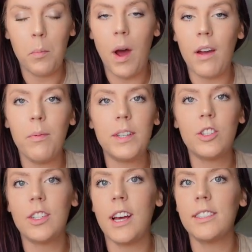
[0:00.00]
I've been
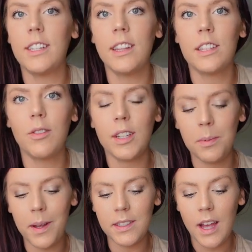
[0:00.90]
just testing these
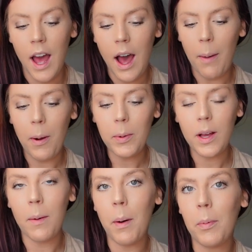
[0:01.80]
recipes. I'll probably
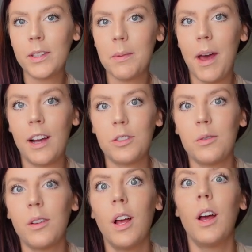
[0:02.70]
come up with some
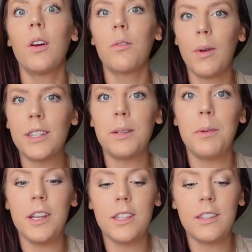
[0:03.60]
actual
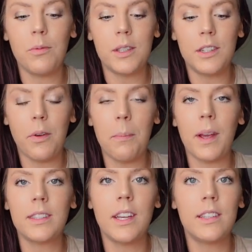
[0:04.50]
recipes with different
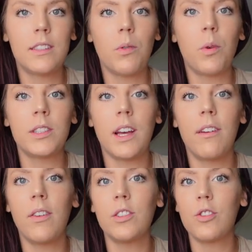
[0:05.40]
mix-ins once
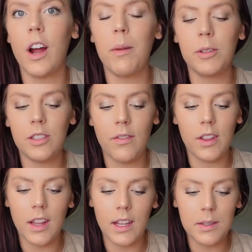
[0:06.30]
I've tried a bunch of
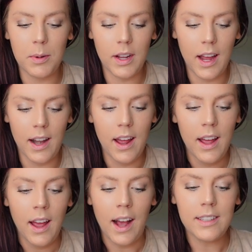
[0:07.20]
different things, but again,
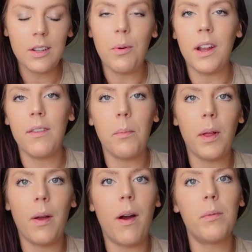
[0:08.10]
I still want to even
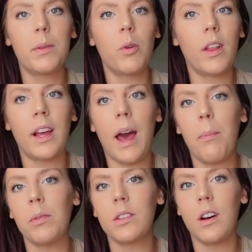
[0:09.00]
play around with more like
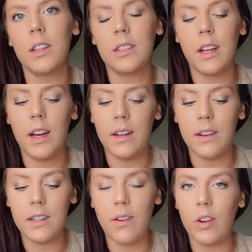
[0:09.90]
applesauce
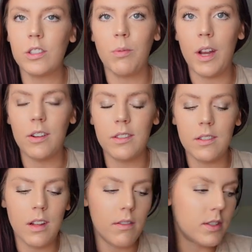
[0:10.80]
and different sweeteners
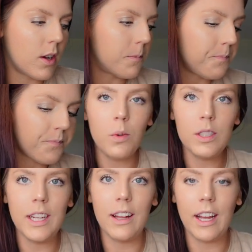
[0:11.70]
and stuff, so we'll
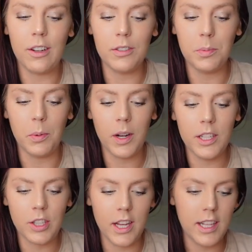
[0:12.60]
see how that goes. But we're
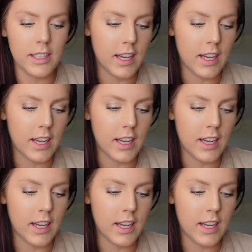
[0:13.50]
gonna try these